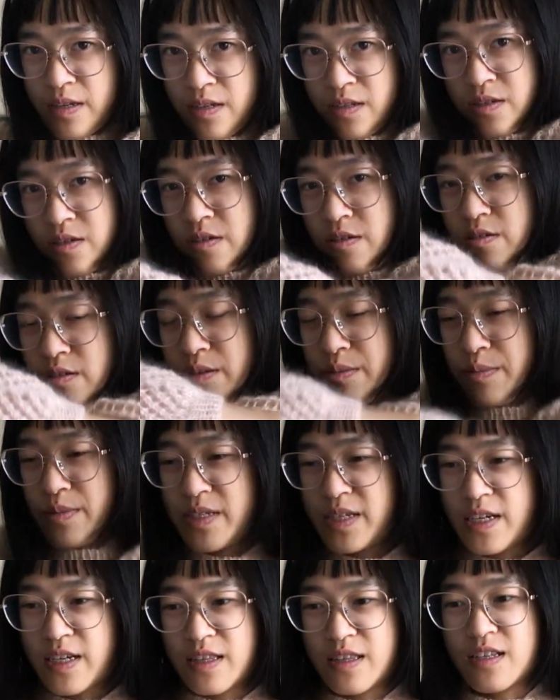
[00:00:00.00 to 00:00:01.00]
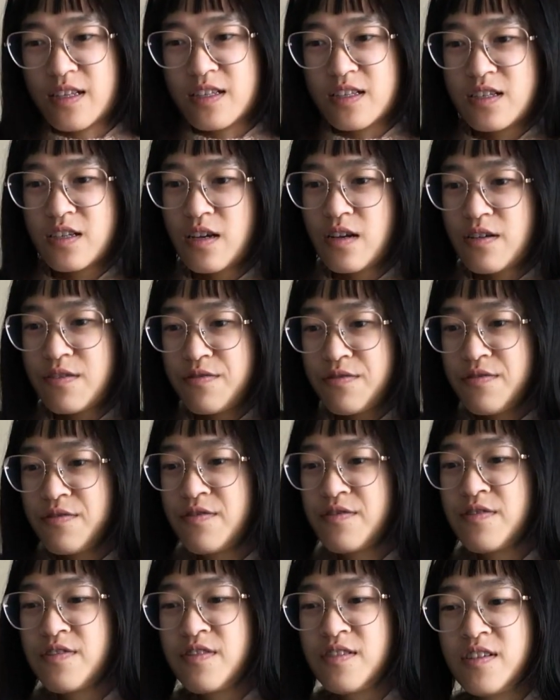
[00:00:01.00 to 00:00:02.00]
So let me take this
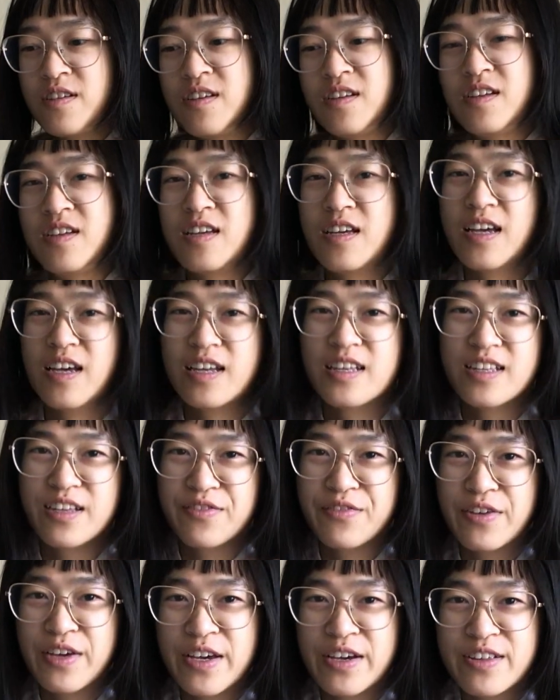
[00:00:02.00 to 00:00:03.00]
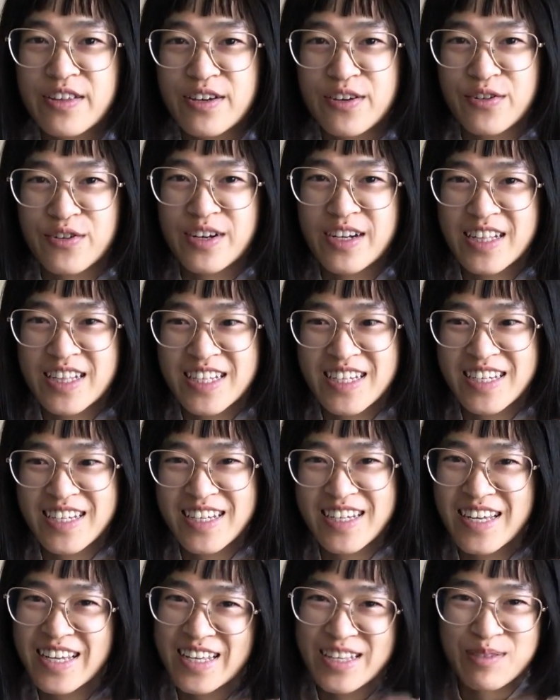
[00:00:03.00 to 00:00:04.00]
off. And if you hear that
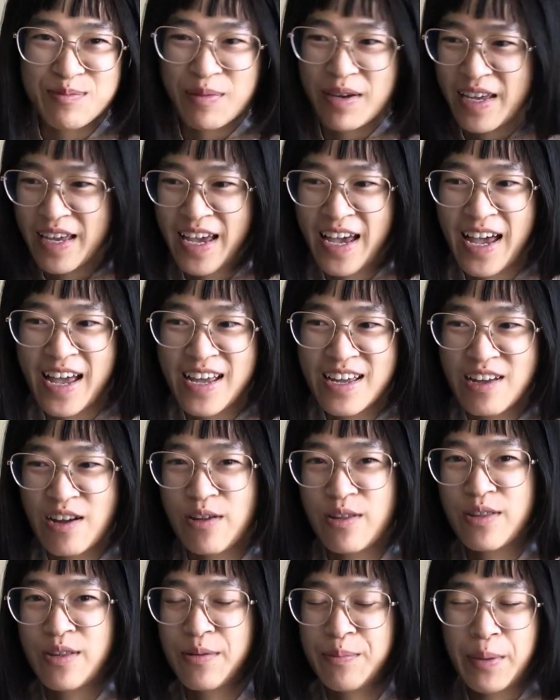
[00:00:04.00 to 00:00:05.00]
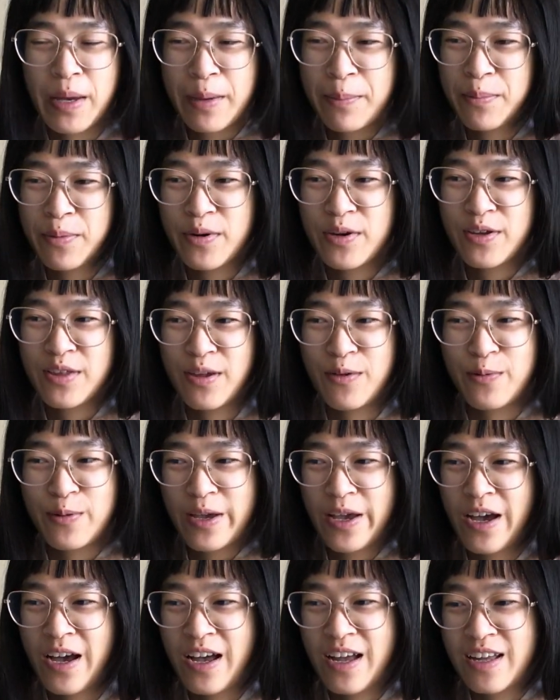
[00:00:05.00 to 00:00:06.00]
crinkling, it's my cat and the paper that we
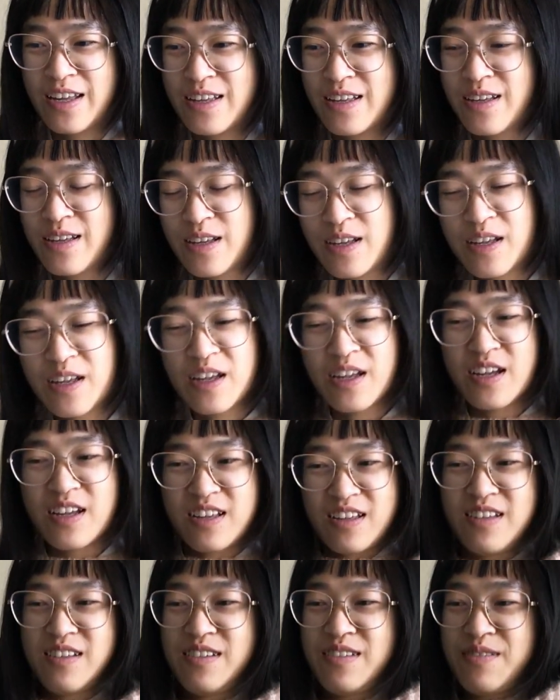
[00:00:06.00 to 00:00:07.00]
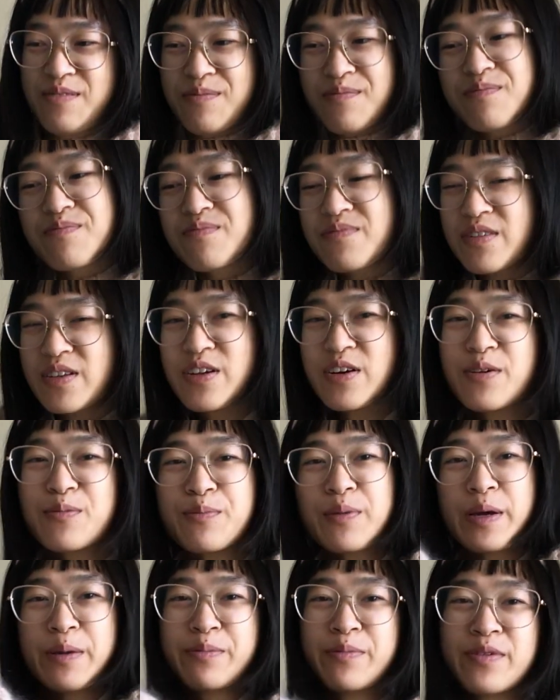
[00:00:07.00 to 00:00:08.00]
got. You know,
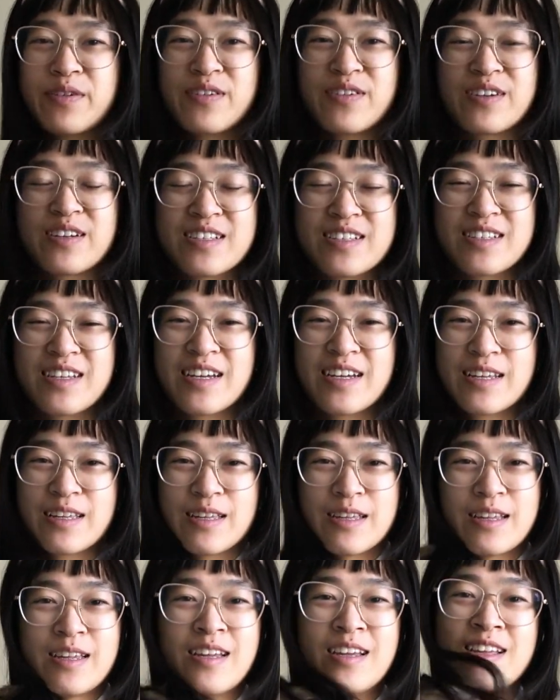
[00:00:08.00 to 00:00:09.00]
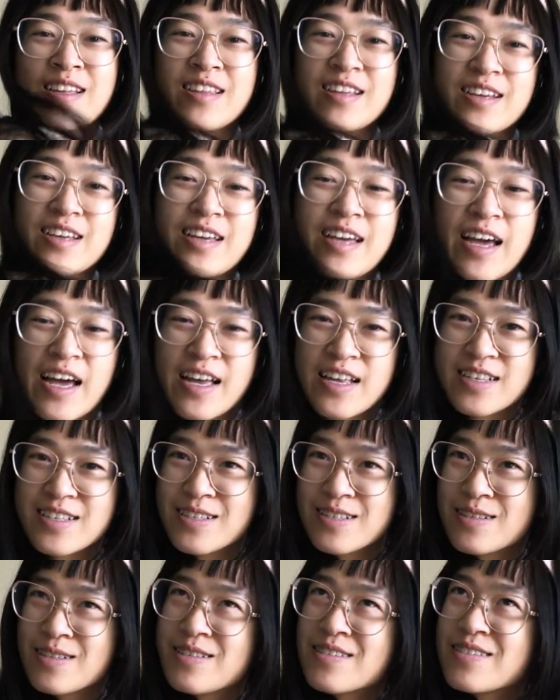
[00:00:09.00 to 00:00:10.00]
paper is like the
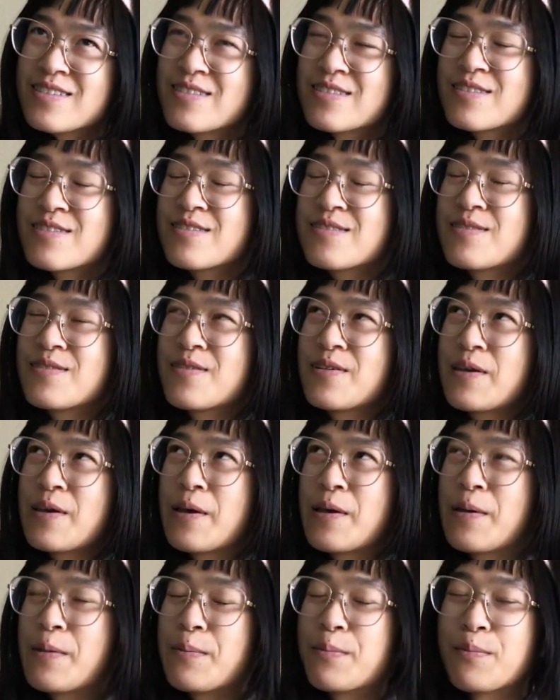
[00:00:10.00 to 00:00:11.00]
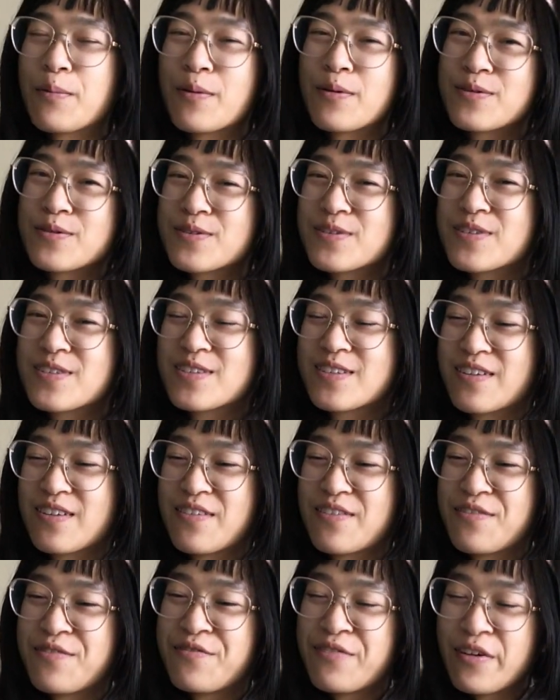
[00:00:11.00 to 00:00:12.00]
cat's most
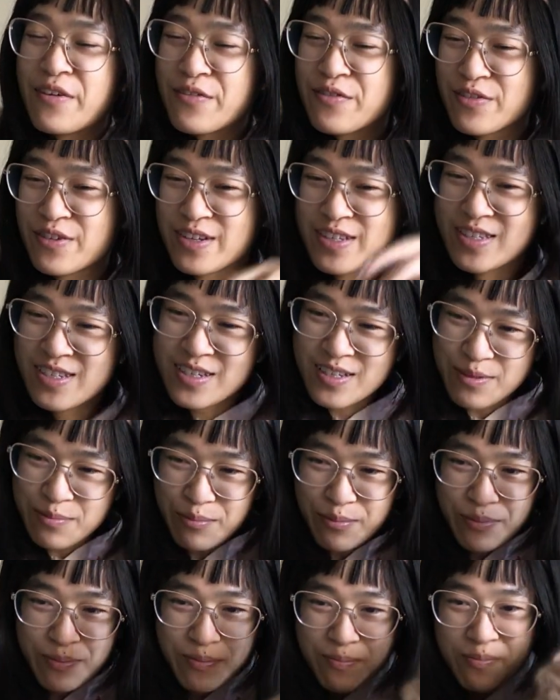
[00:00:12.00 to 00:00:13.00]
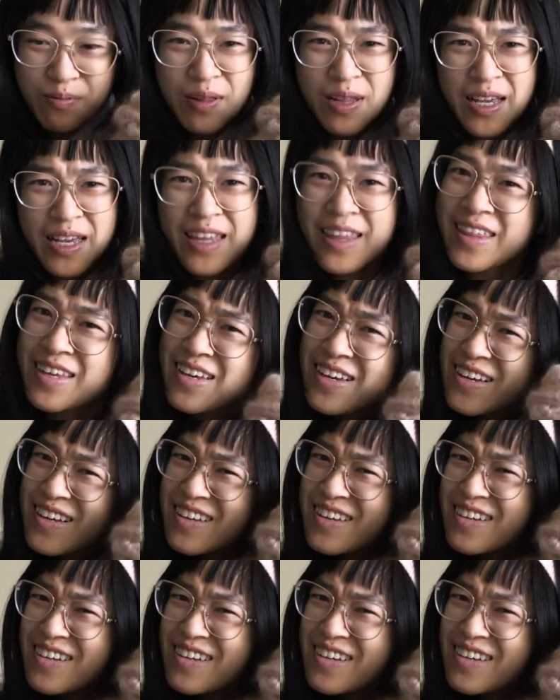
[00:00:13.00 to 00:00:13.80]
favorite plaything.